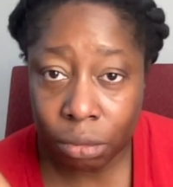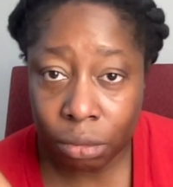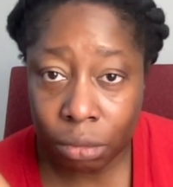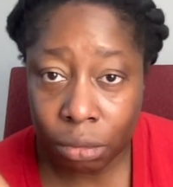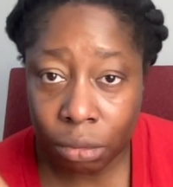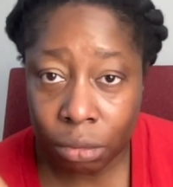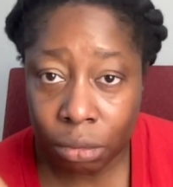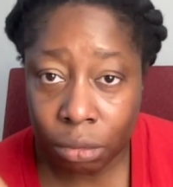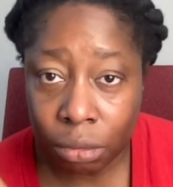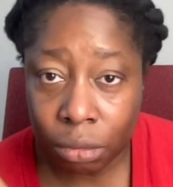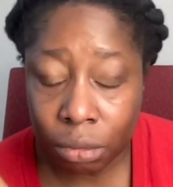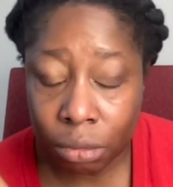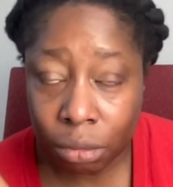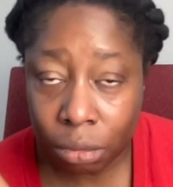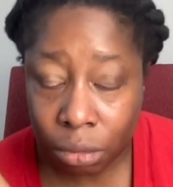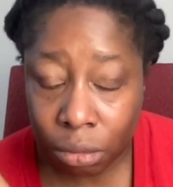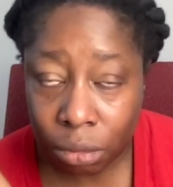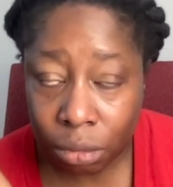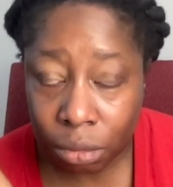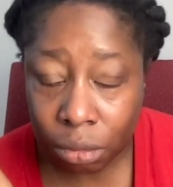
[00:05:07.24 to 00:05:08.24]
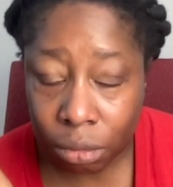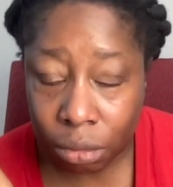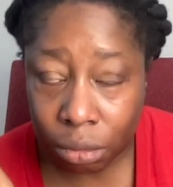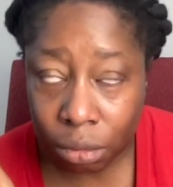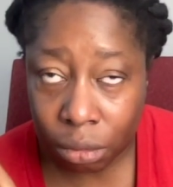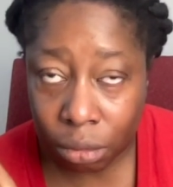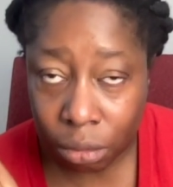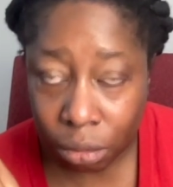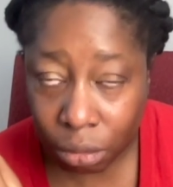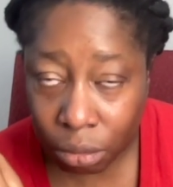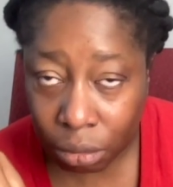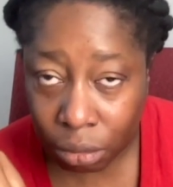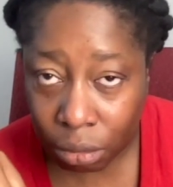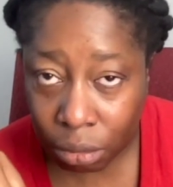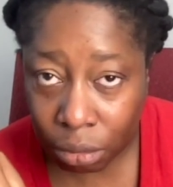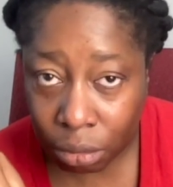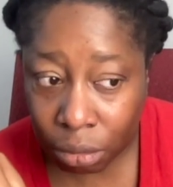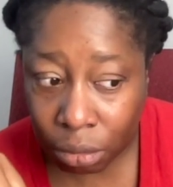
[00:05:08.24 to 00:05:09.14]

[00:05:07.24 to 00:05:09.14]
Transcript: No one is speaking in this clip.